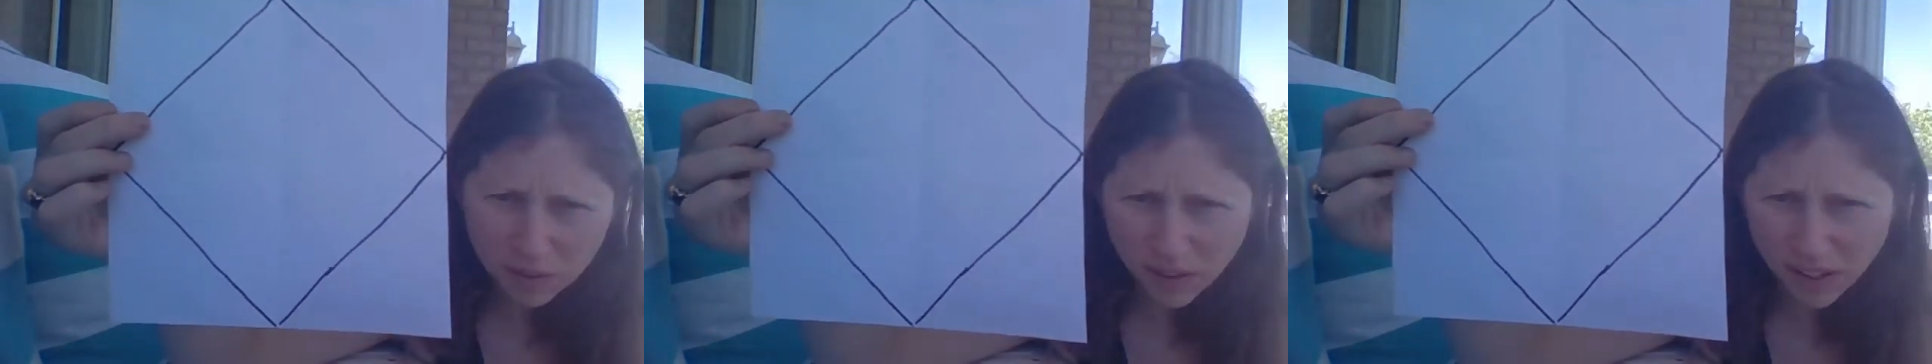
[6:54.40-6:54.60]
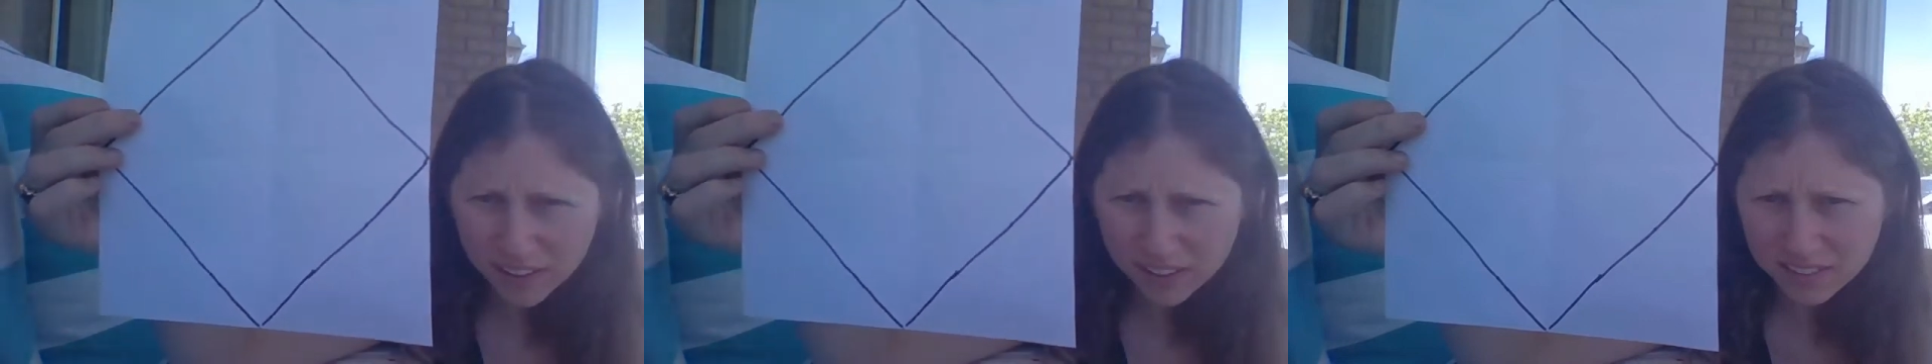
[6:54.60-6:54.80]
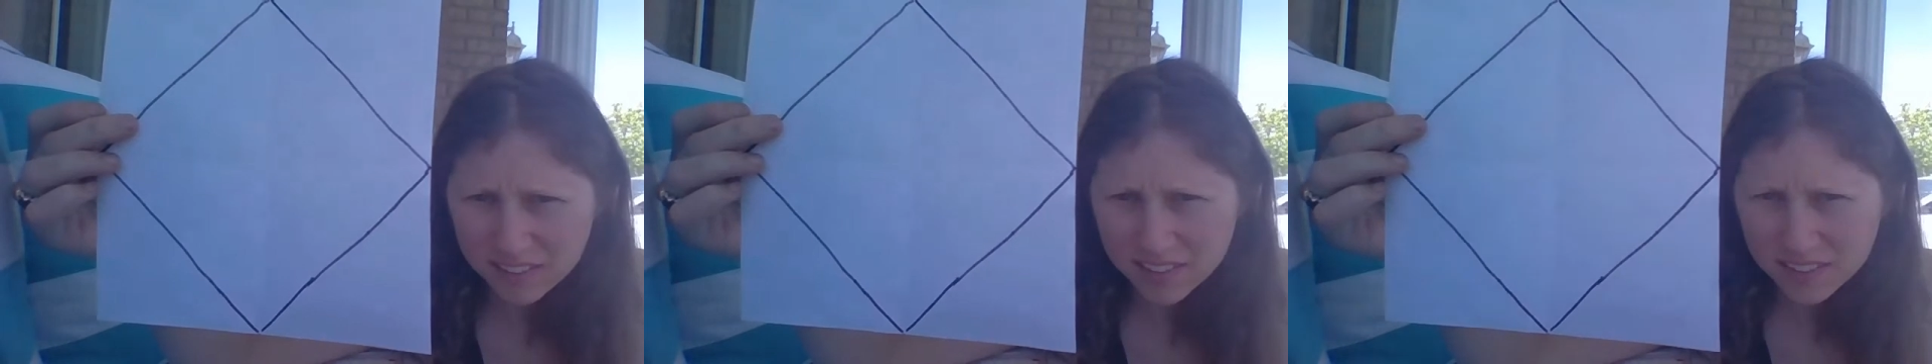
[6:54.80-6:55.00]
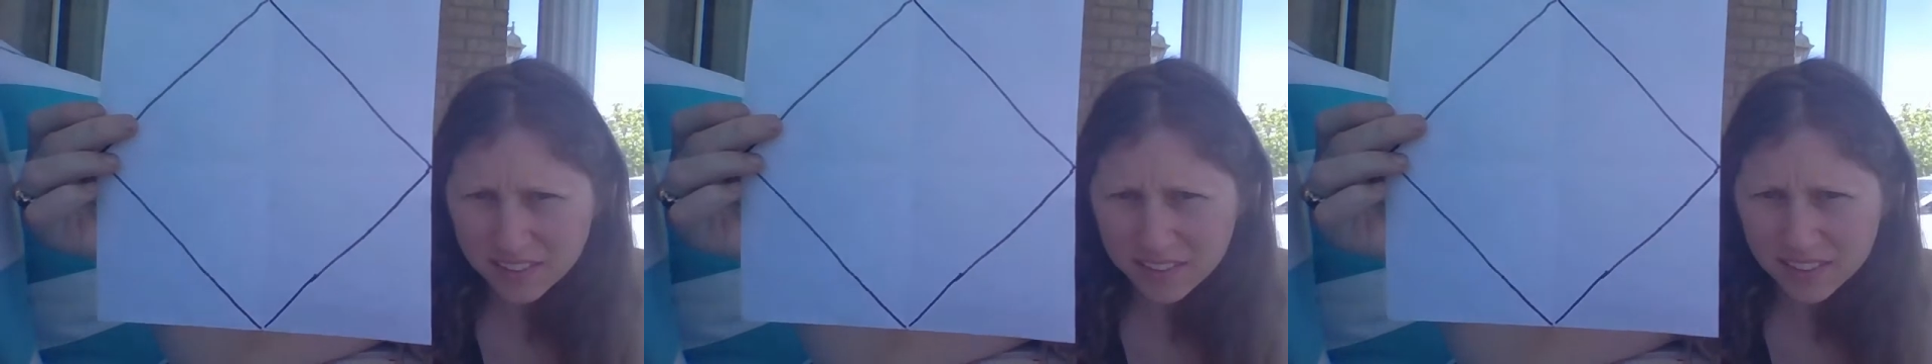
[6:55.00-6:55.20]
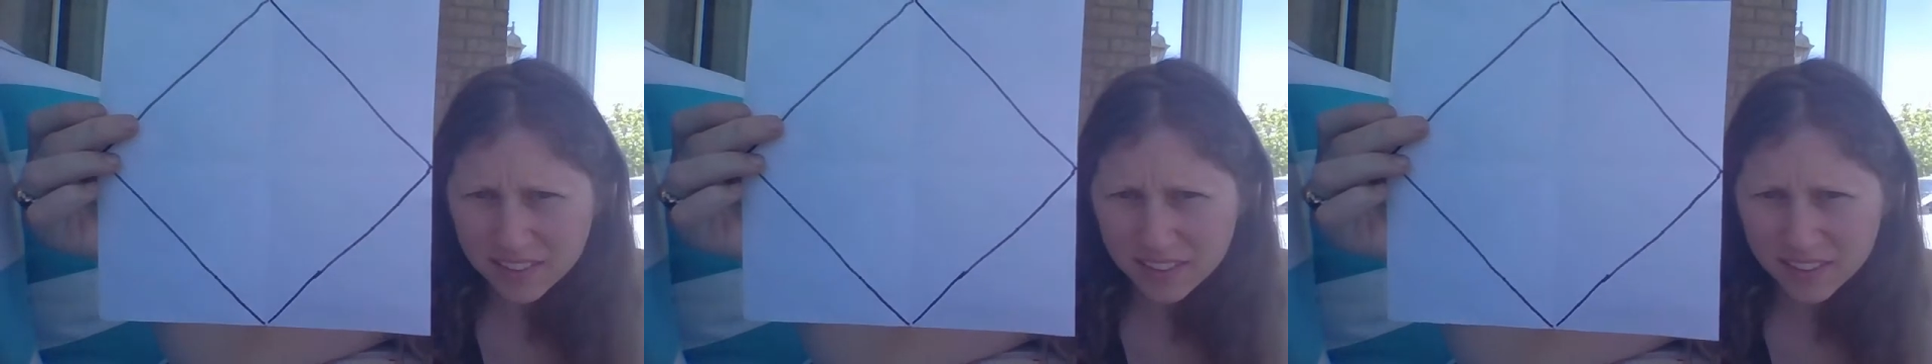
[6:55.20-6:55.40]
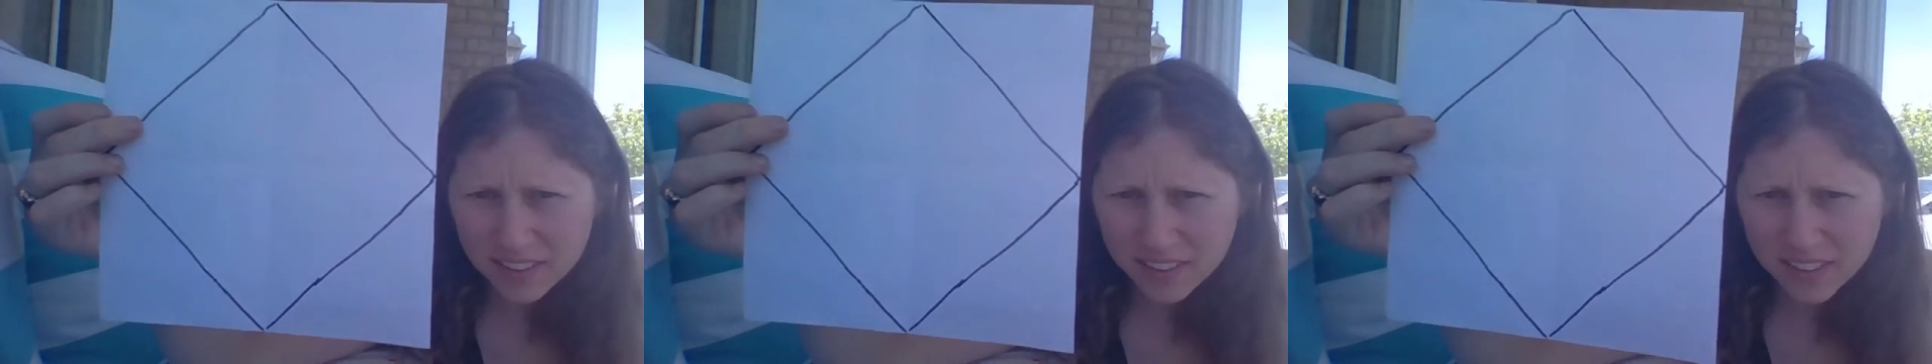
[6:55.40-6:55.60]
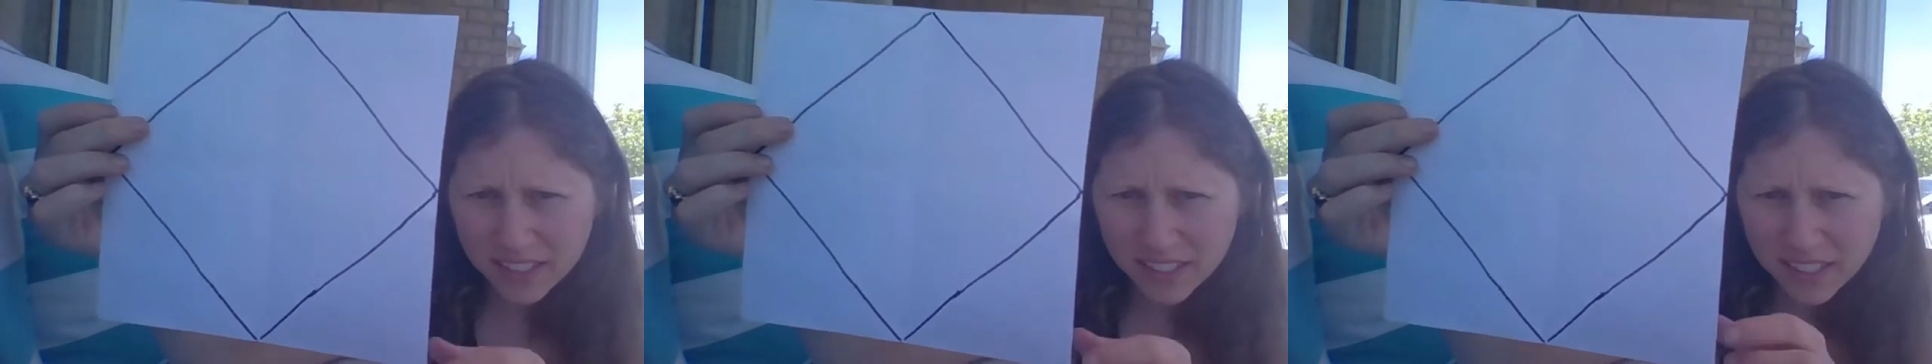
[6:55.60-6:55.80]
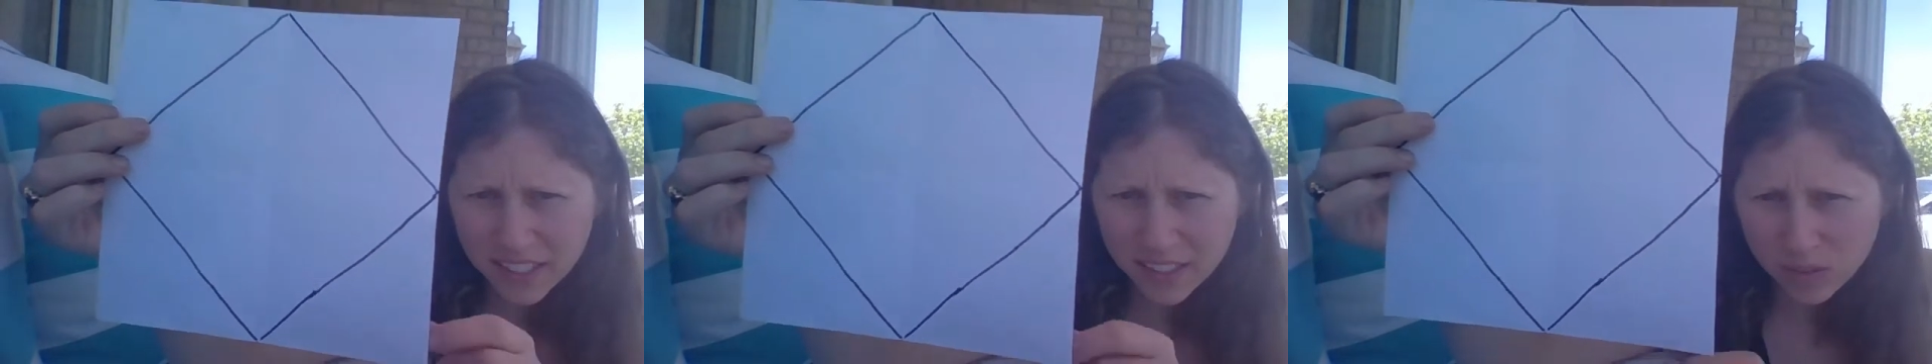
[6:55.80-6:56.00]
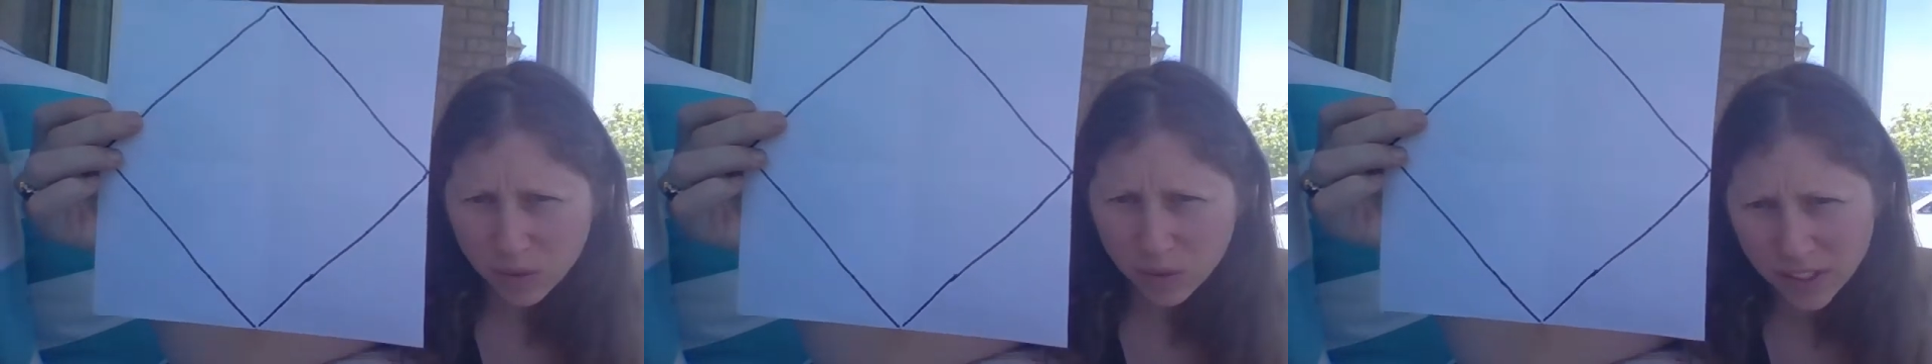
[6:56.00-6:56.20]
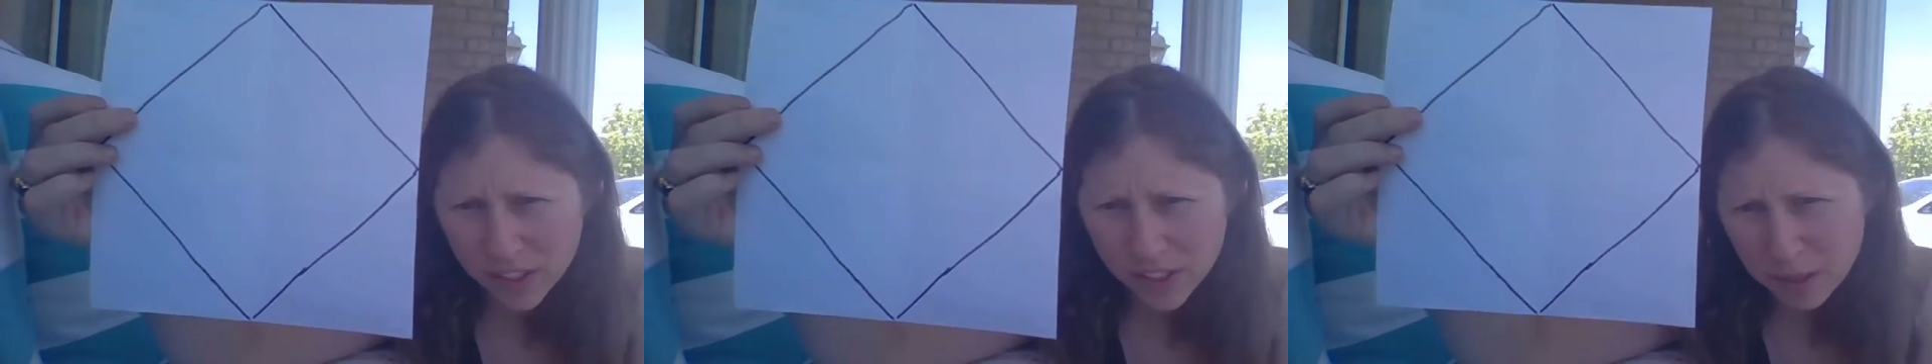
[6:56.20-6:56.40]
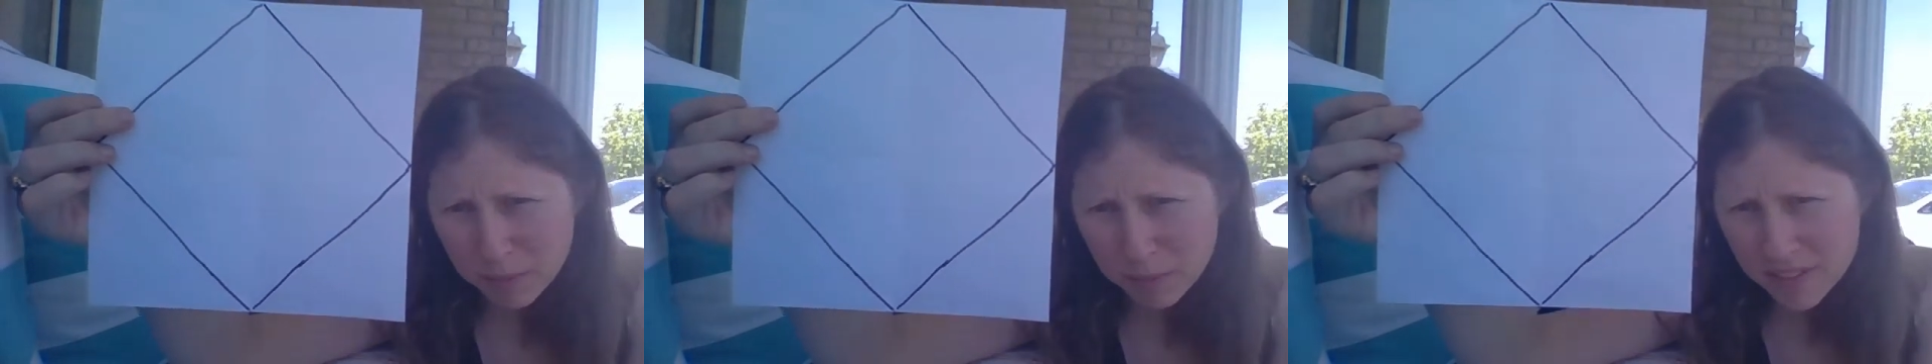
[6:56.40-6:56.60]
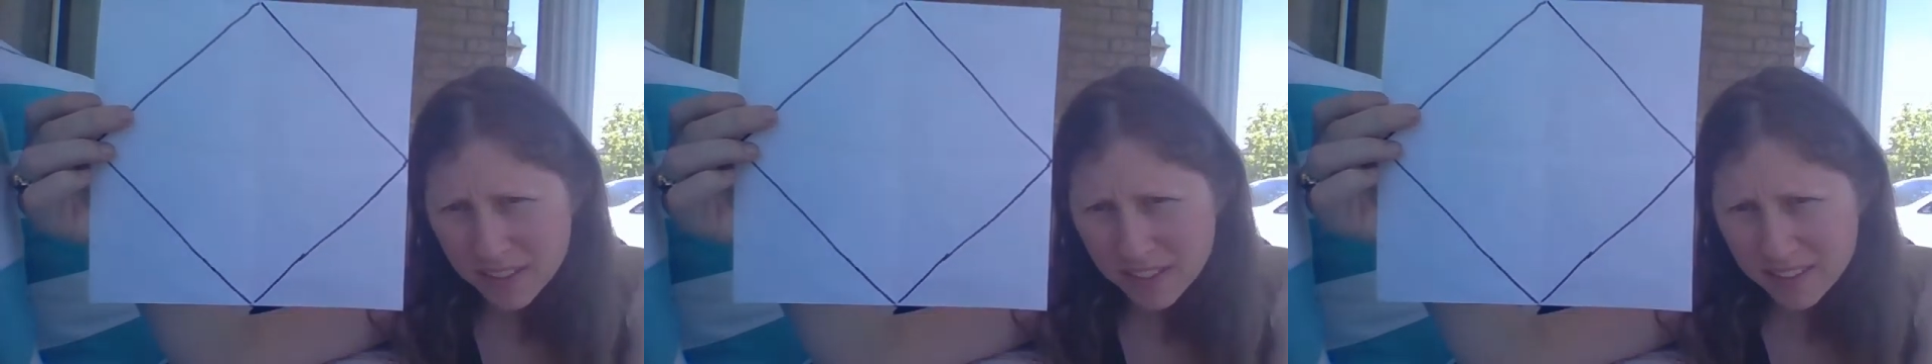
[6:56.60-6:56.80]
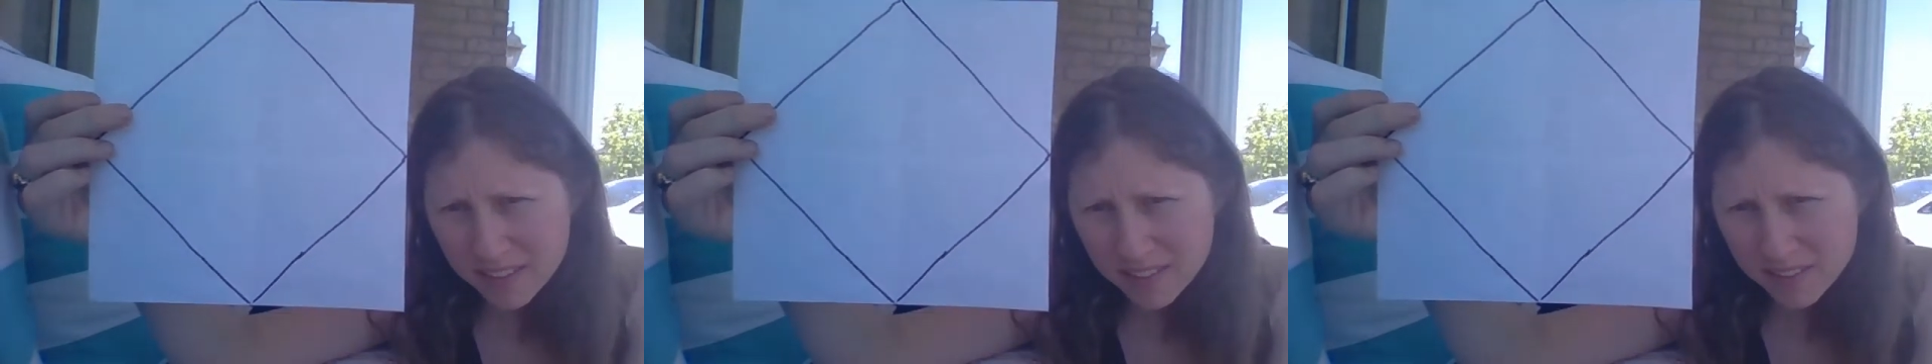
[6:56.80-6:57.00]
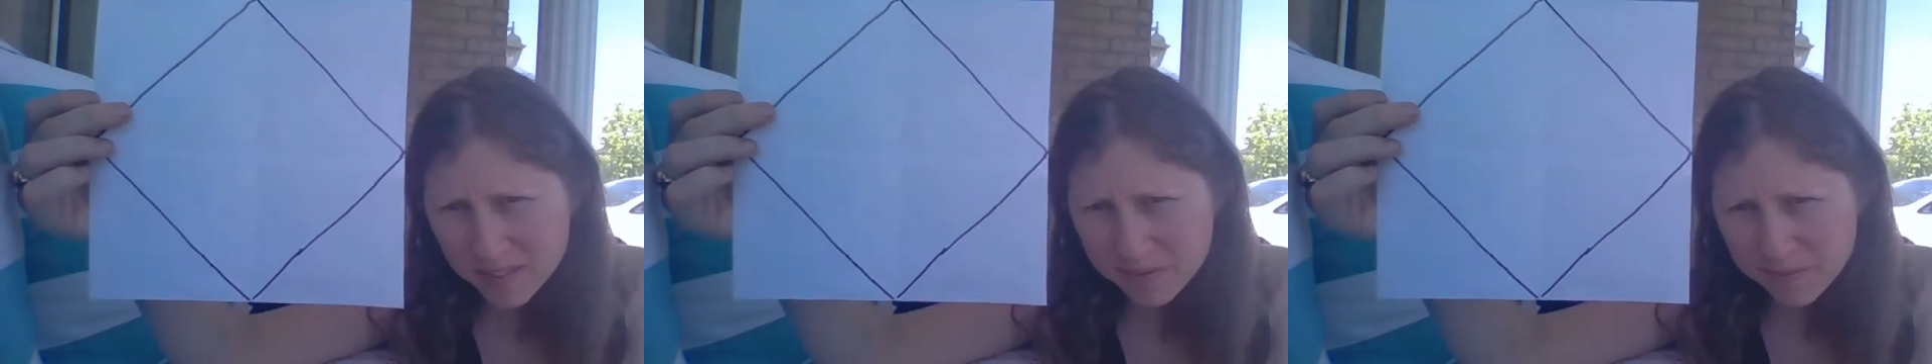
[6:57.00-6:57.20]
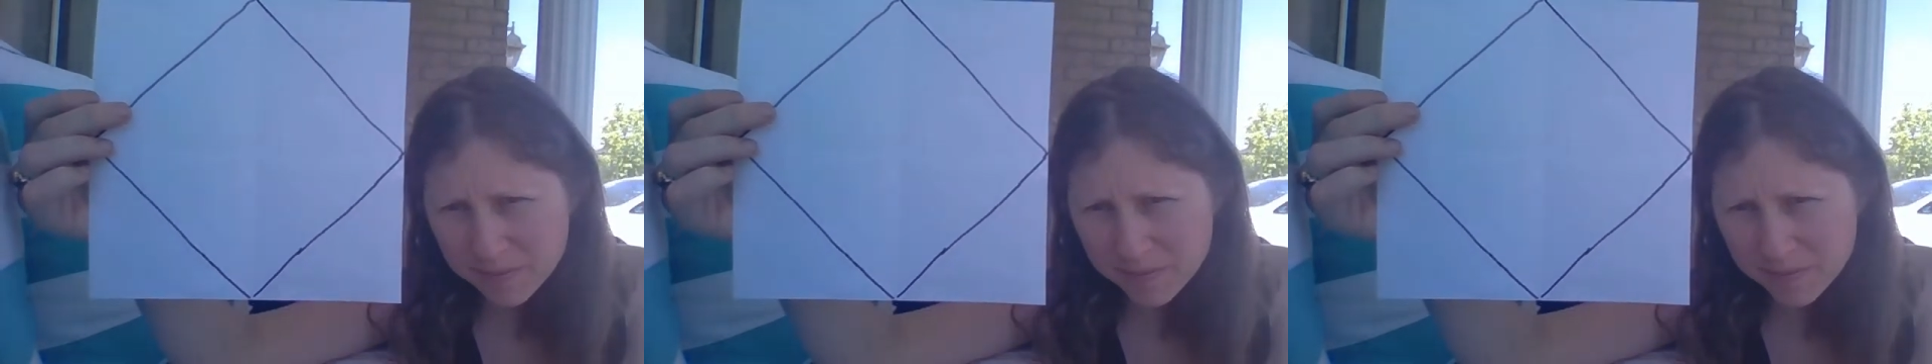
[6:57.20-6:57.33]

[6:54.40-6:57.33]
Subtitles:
correct. What shape is this?